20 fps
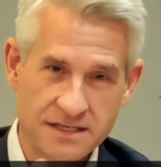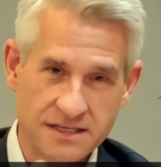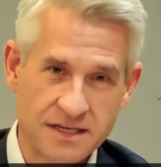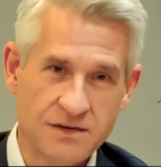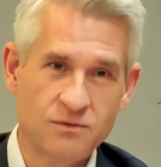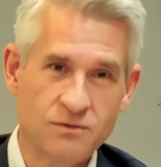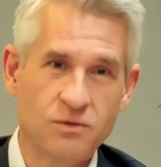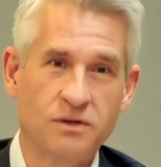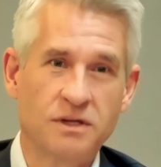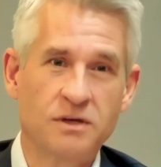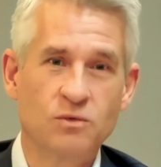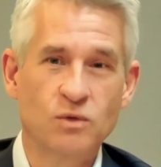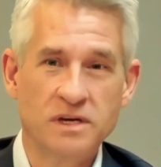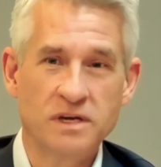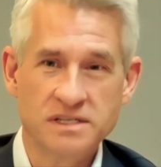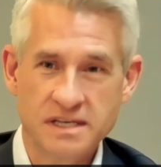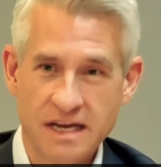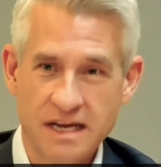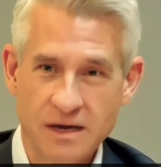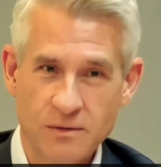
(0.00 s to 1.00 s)
It didn't really
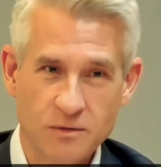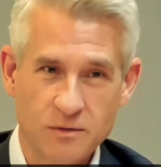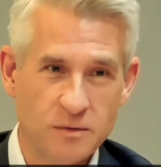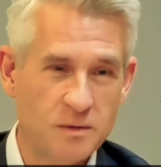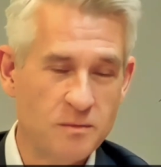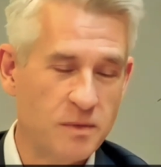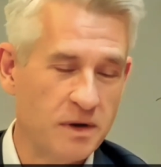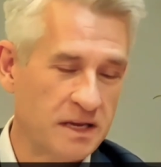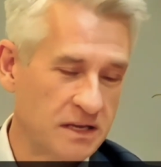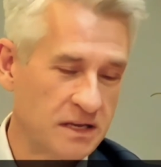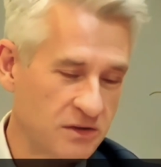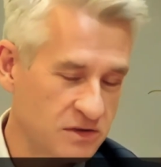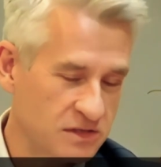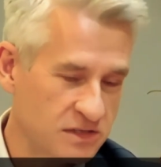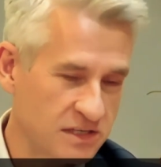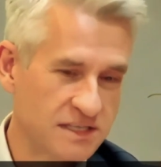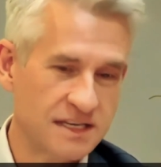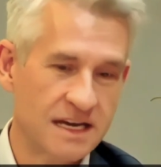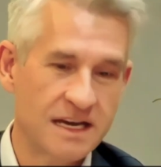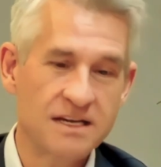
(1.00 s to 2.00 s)
resonate with me, but he
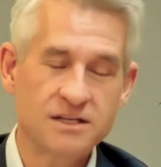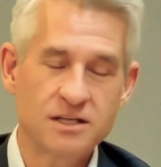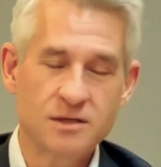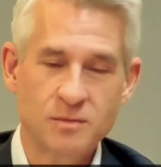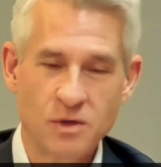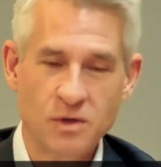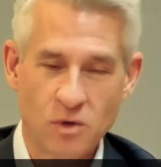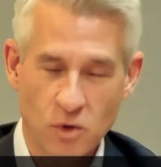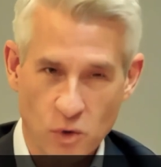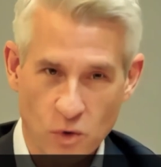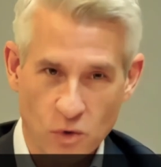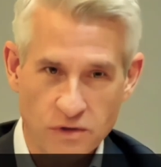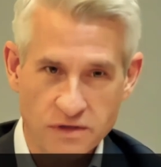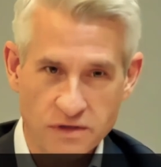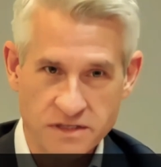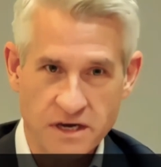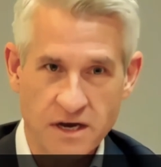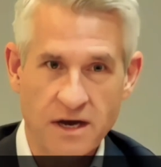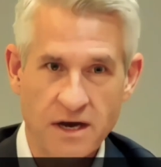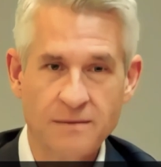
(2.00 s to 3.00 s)
used to say it to me all
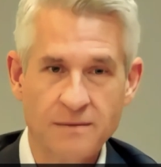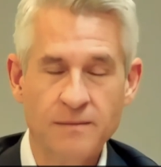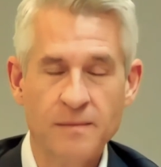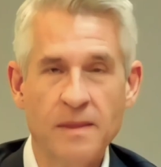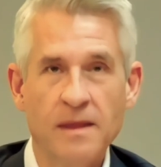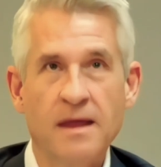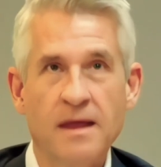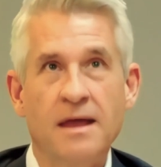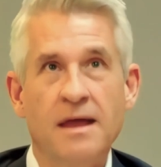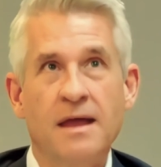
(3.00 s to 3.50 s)
the time.